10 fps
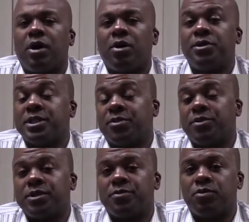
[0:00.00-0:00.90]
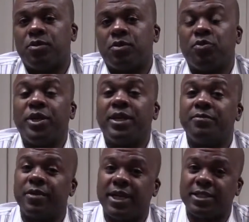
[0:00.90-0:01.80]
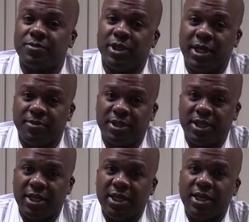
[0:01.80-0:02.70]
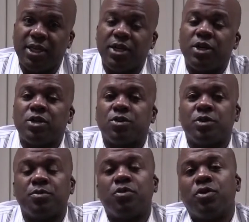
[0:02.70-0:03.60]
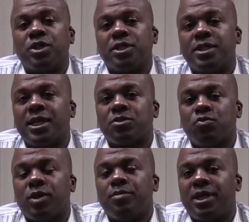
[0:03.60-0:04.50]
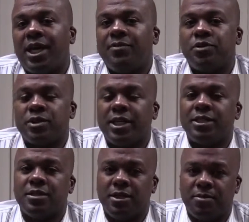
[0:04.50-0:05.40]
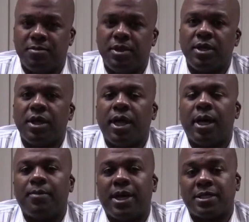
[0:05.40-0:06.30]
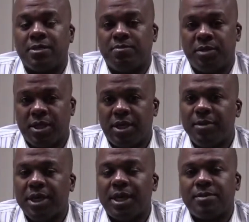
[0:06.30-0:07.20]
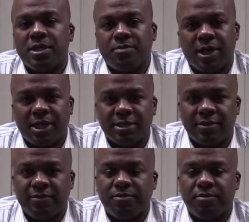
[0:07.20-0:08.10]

always at risk for reinfection with hep C. So it's important to assess what behaviors led to them um, actually becoming hep C positive,